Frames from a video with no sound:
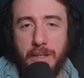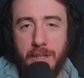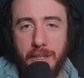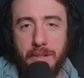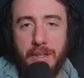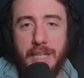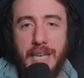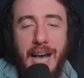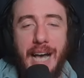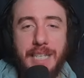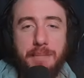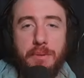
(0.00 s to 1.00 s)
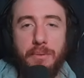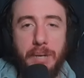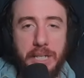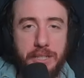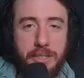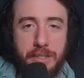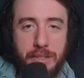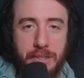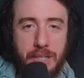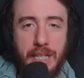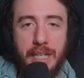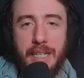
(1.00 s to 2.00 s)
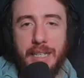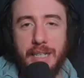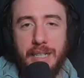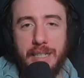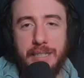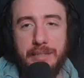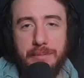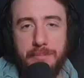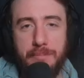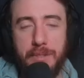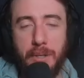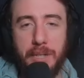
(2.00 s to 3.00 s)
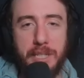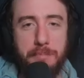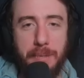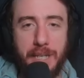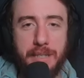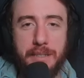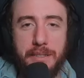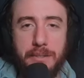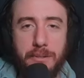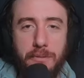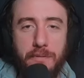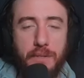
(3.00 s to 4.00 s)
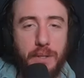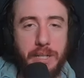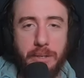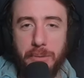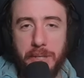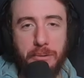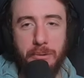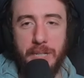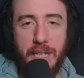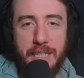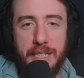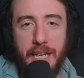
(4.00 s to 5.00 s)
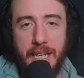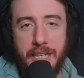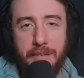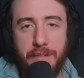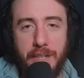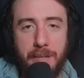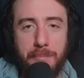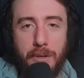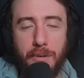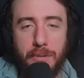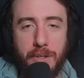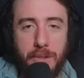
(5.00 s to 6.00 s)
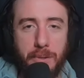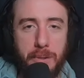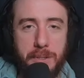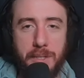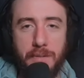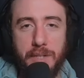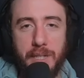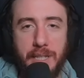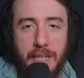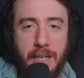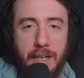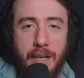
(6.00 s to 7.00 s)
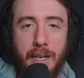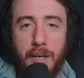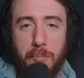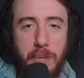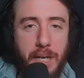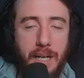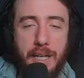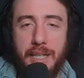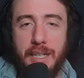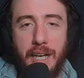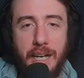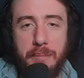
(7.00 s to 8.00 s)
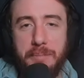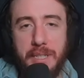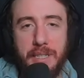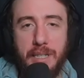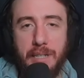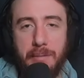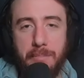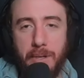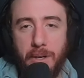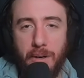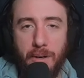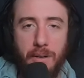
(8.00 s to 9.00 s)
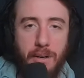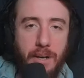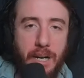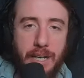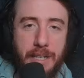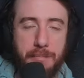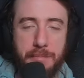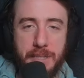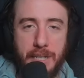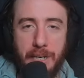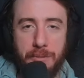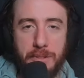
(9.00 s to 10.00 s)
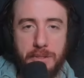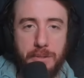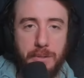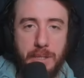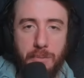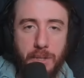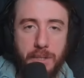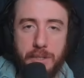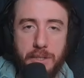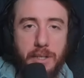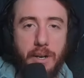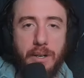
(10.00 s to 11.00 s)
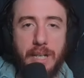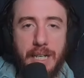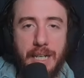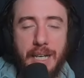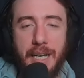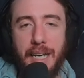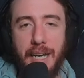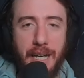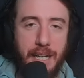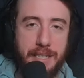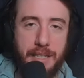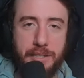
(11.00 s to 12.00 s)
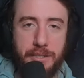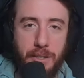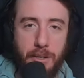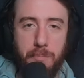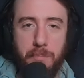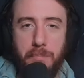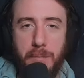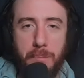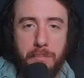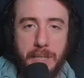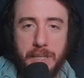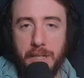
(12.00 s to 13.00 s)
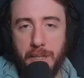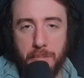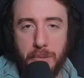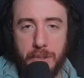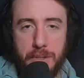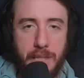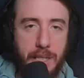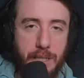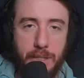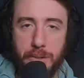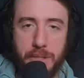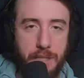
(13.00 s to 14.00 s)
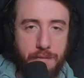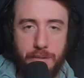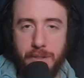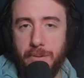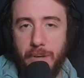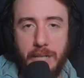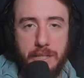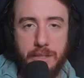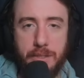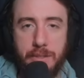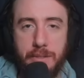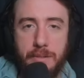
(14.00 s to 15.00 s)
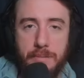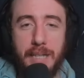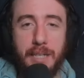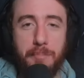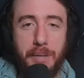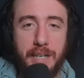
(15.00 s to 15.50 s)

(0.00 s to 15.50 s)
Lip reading: clearly aspirational. Don't expect to fully recreate any of them over the course of the league, but the items in them are all items that I would certainly want to target as I start pumping the numbers in those different directions. I think my